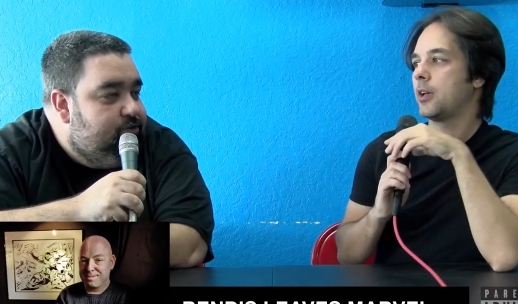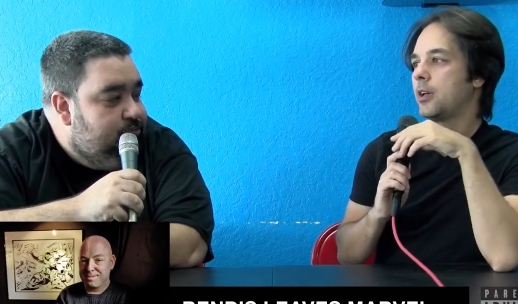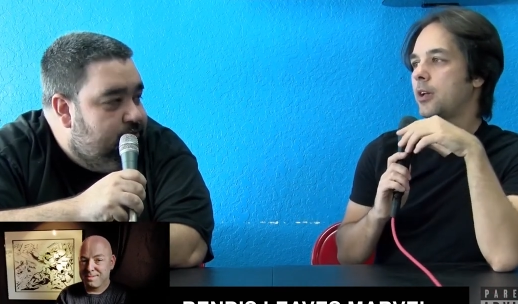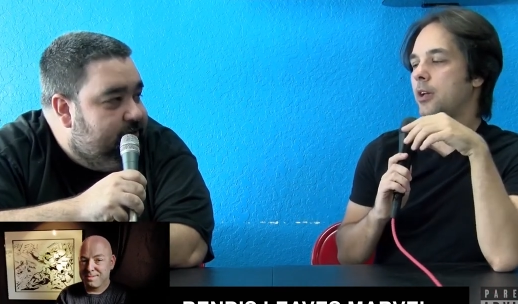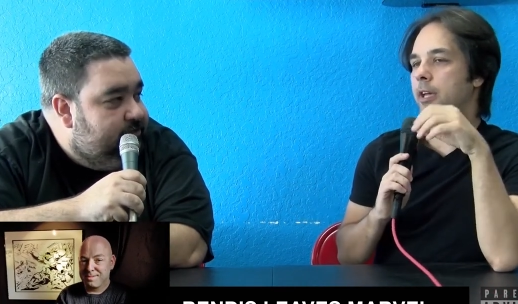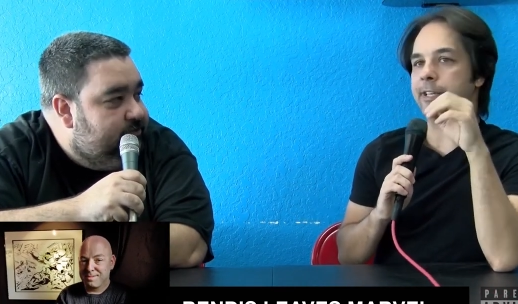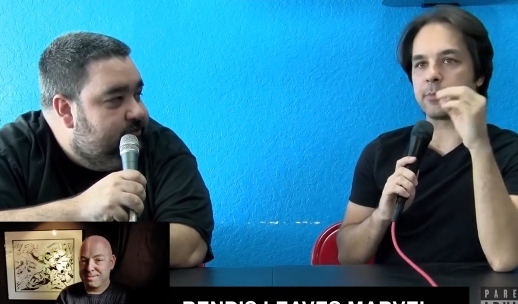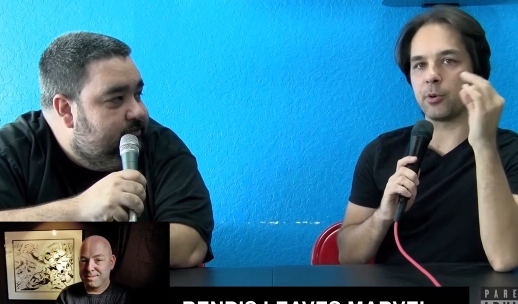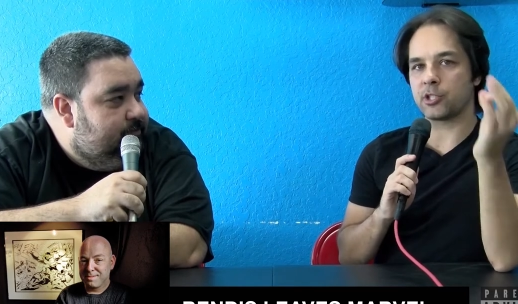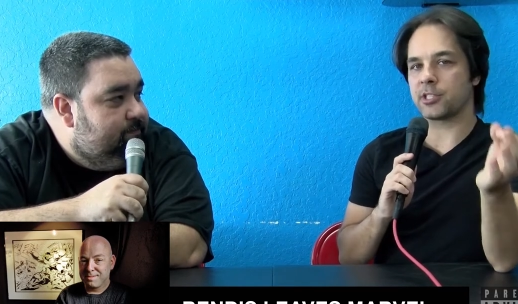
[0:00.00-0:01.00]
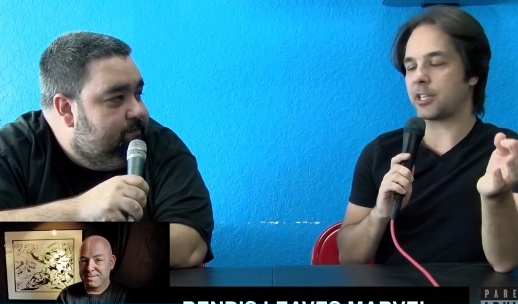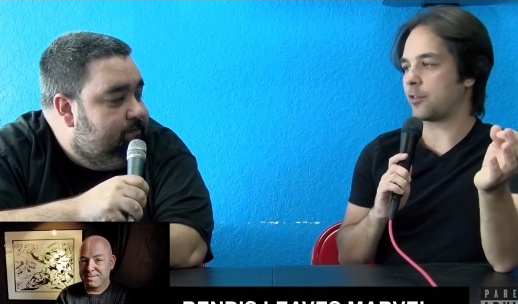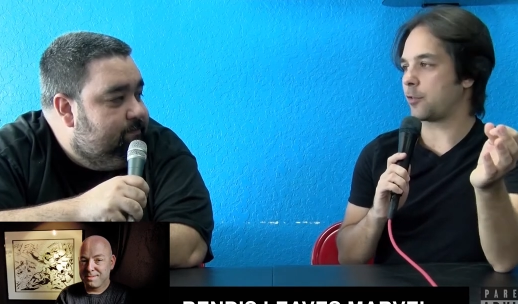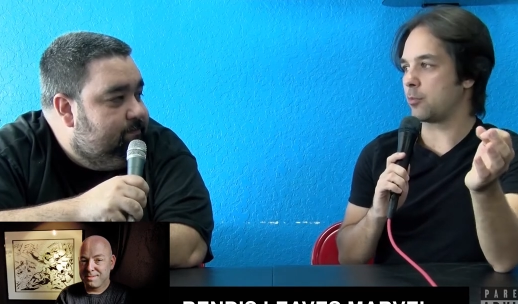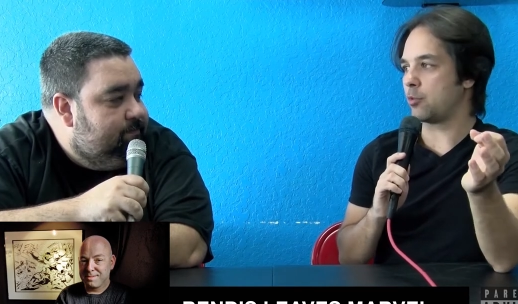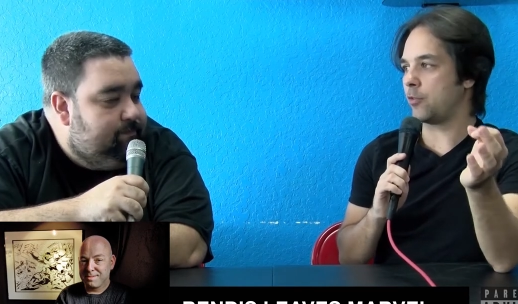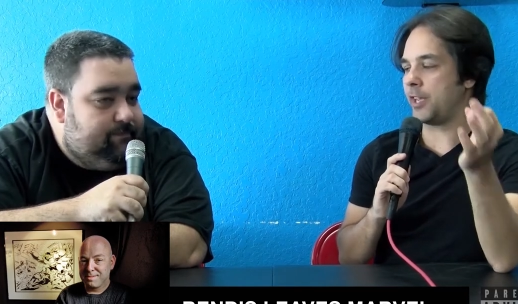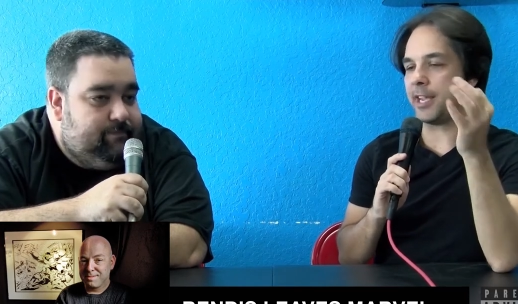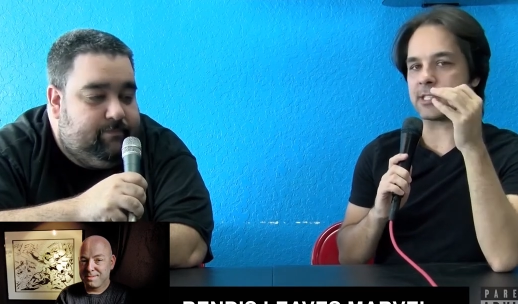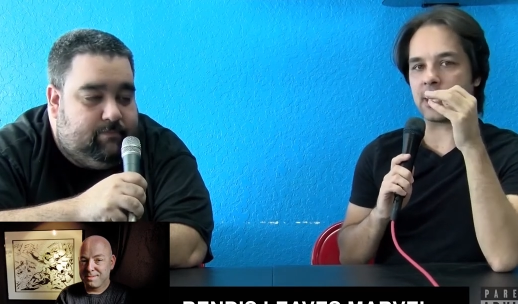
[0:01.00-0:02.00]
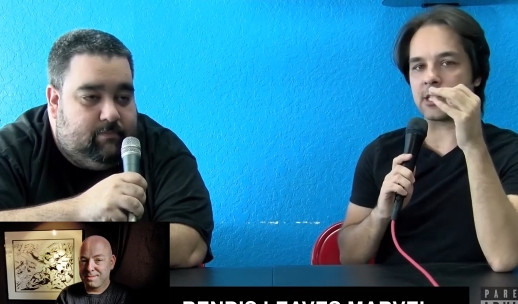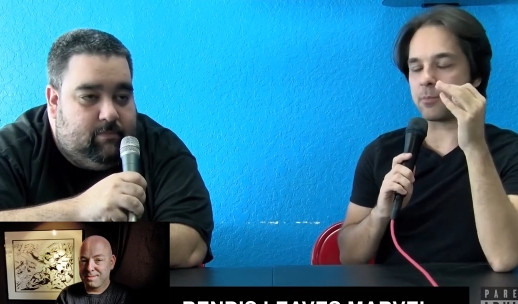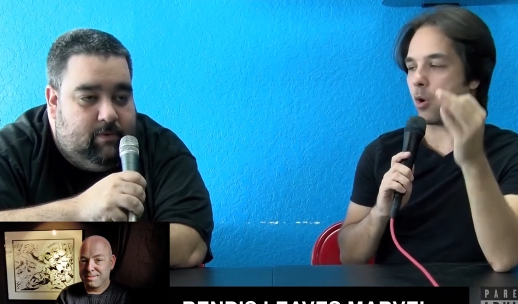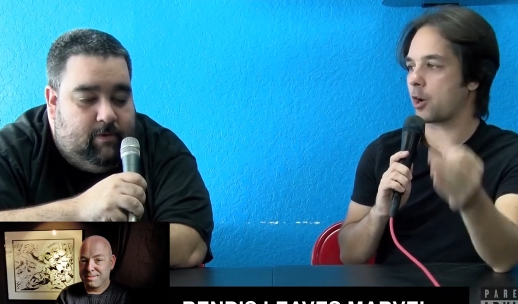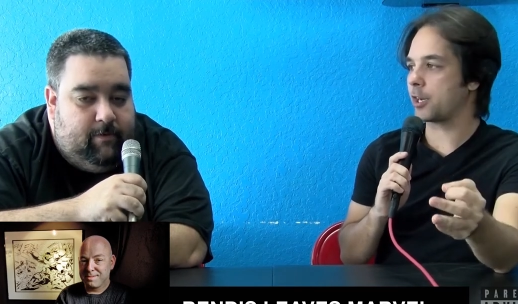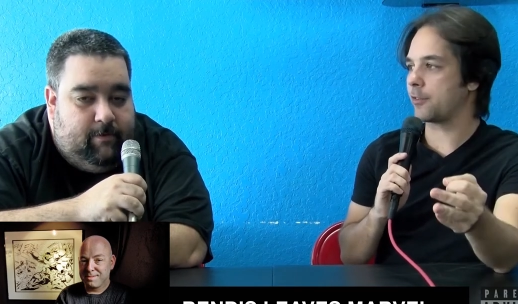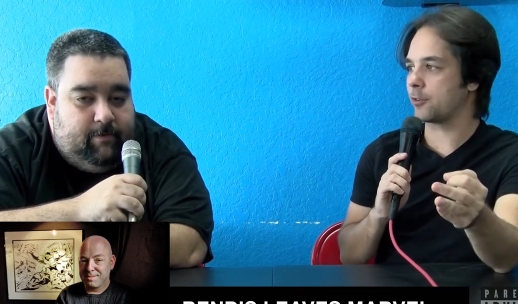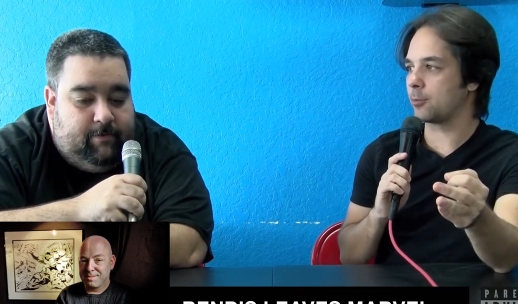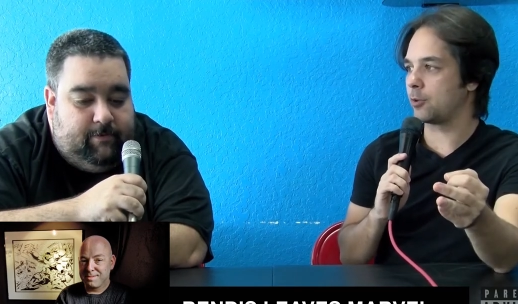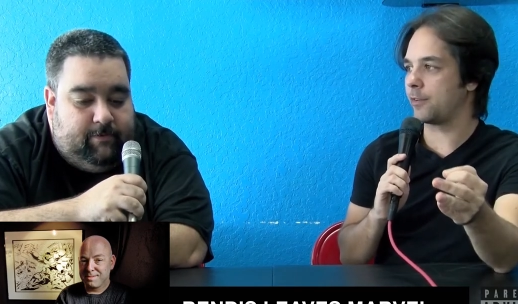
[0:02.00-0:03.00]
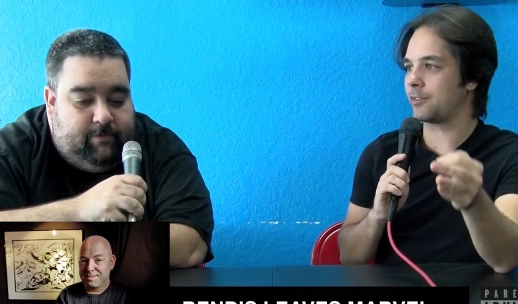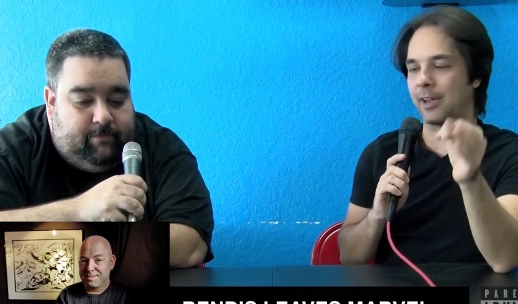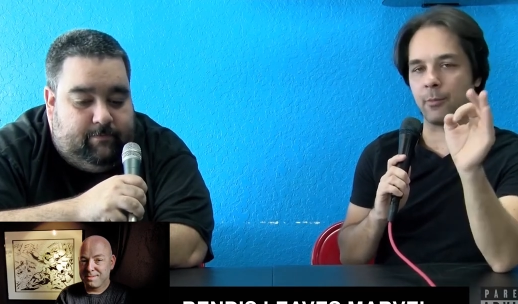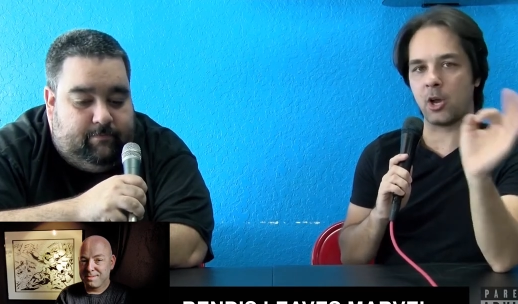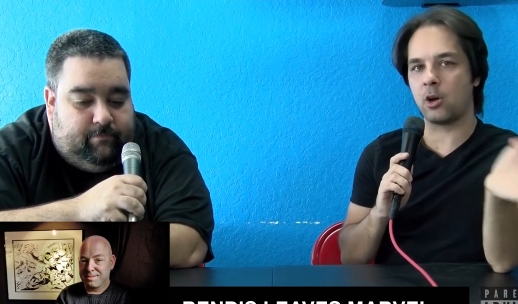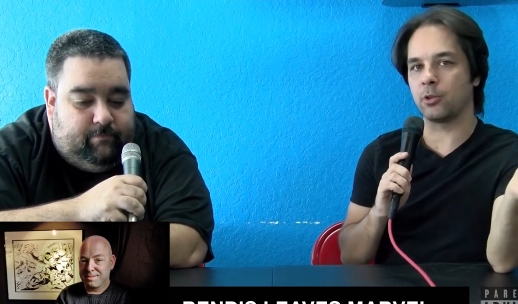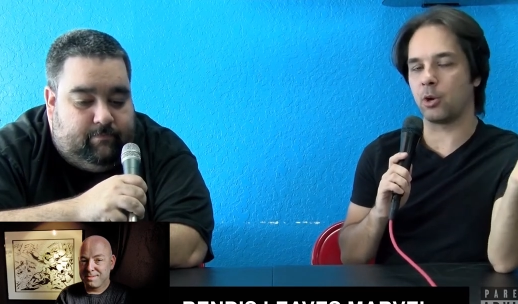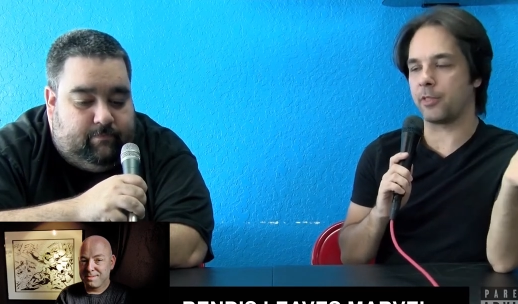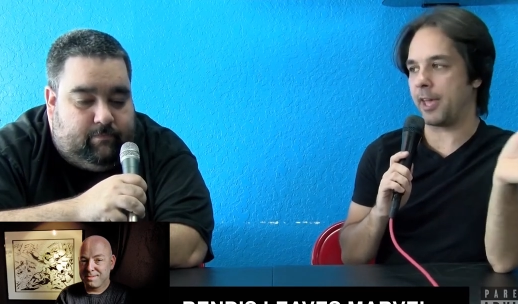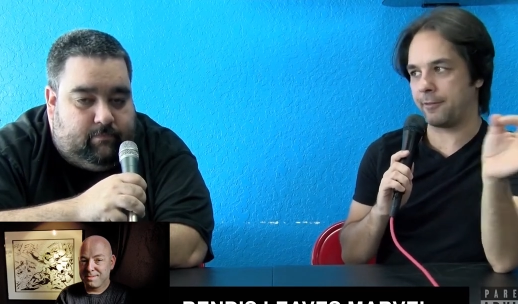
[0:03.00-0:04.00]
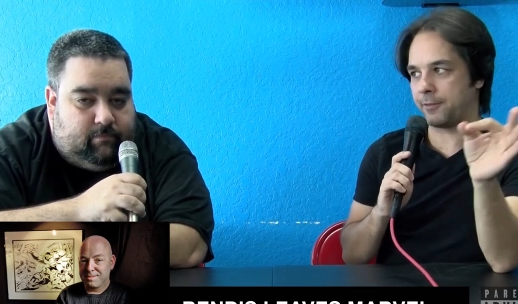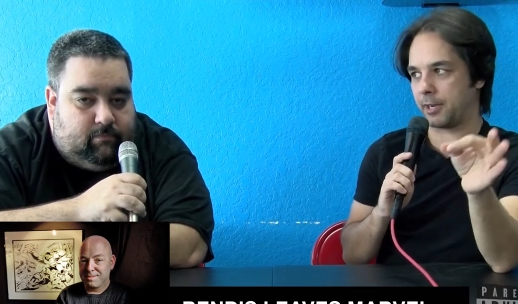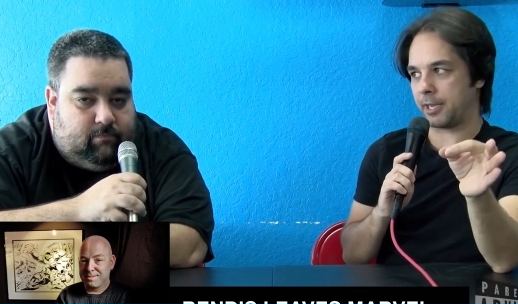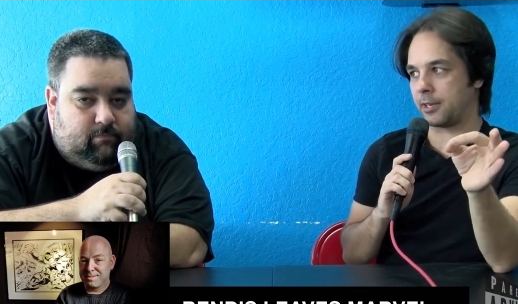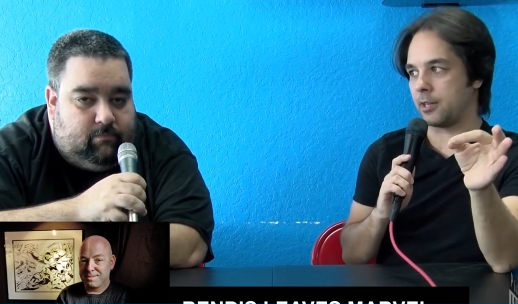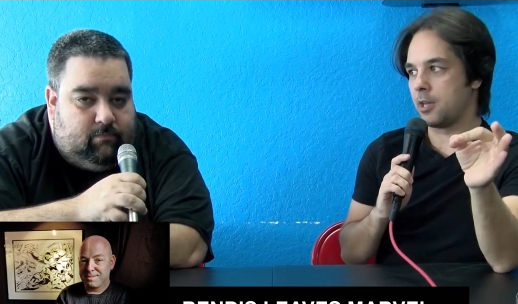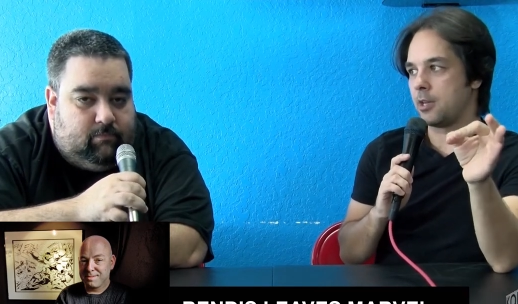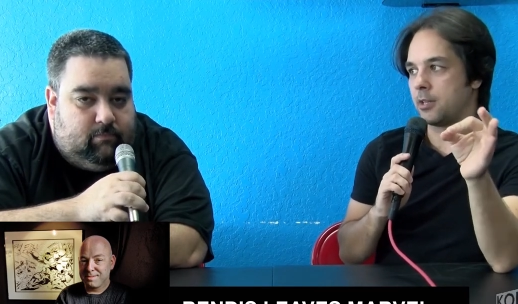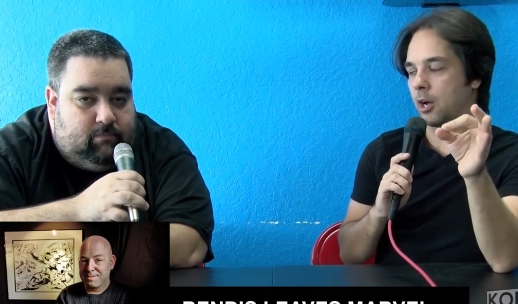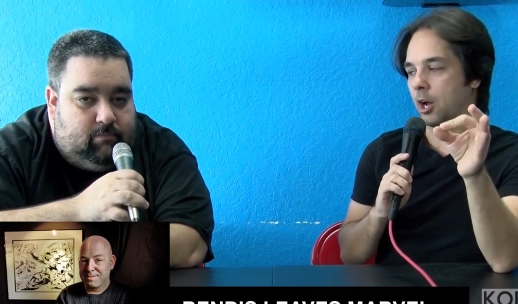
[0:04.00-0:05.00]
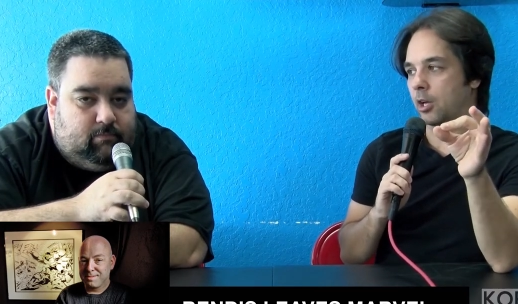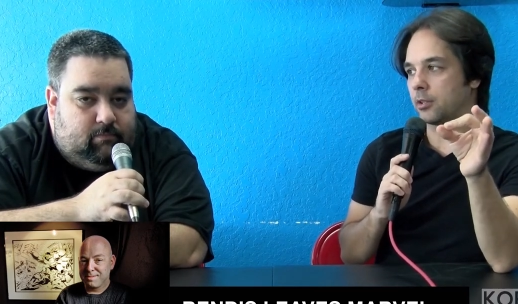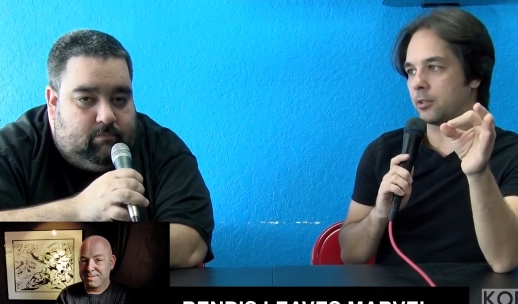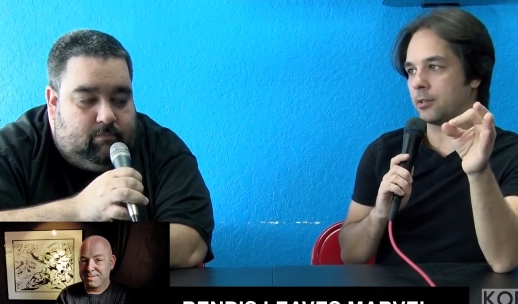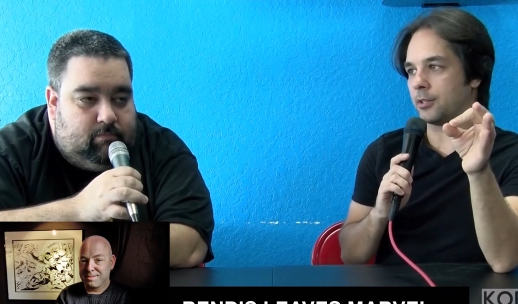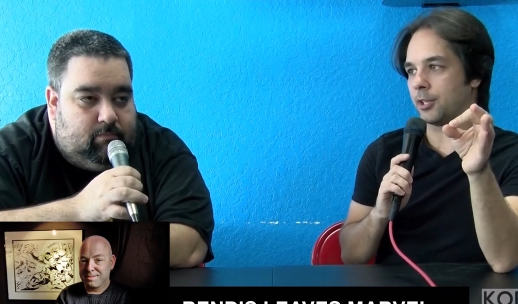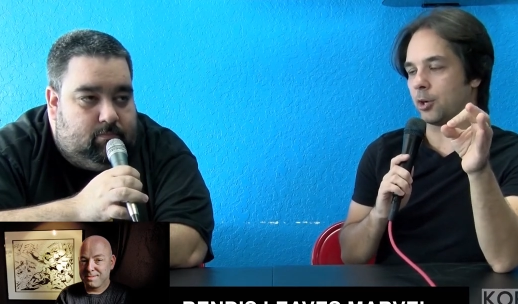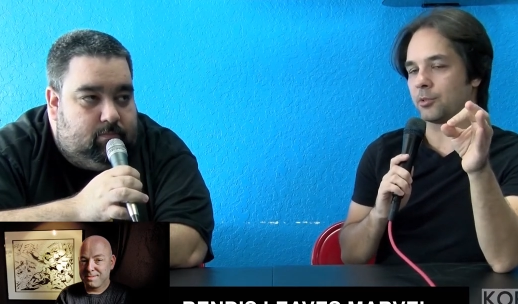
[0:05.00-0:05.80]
Speaker 1: their movies. It's merchandising for the movie. It's it's marketing for the movies, and we all know that fucking. Uh, you know,